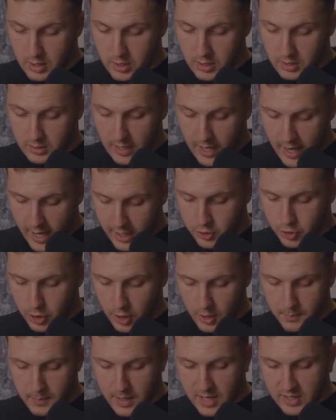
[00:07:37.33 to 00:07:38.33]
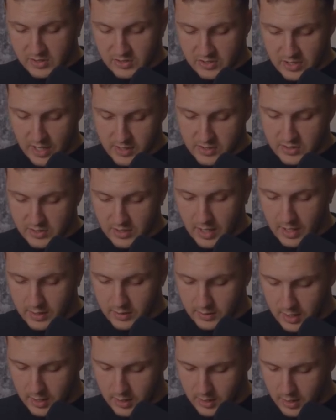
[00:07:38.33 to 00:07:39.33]
It actually makes sense,
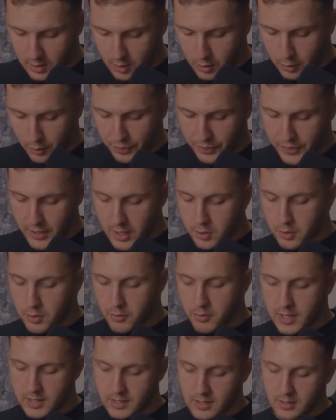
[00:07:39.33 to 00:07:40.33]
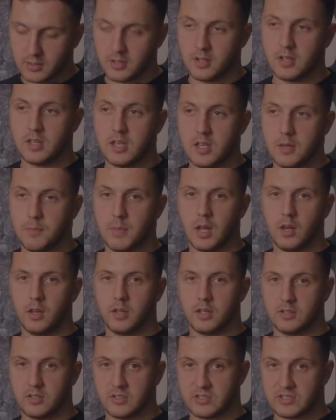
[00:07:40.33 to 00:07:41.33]
and they can continue reading the email
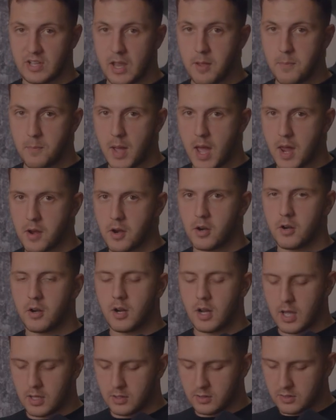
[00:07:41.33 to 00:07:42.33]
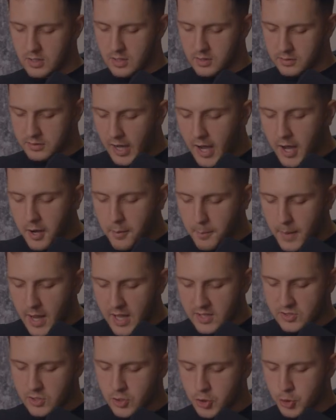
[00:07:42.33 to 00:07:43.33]
in the same manner, and the entire
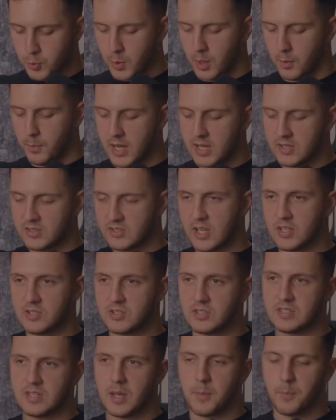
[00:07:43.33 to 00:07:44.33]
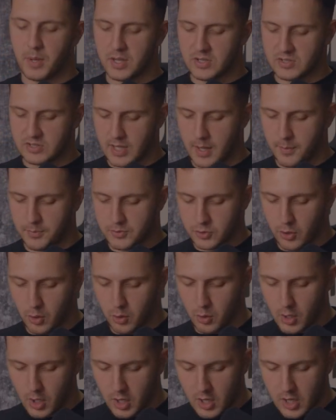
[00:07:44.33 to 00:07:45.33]
message will make sense step by step.
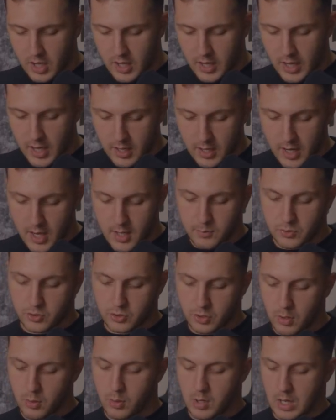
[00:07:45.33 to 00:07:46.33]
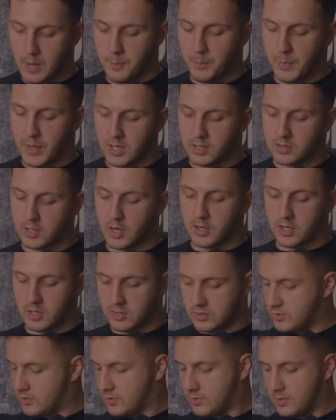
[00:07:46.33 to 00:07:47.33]
So, hey name, so company
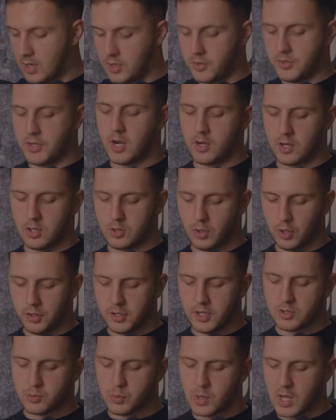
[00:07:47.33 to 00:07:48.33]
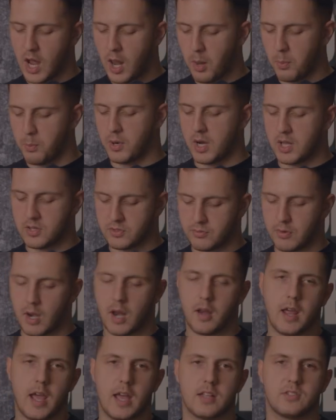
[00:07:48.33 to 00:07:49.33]
targets their target audience, we help brands
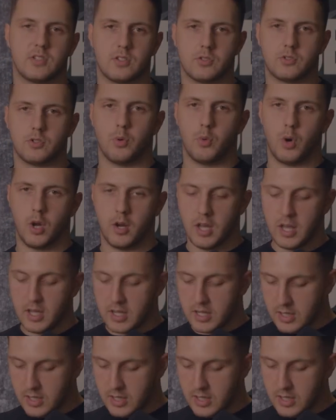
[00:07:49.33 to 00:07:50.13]
run ads, and so on.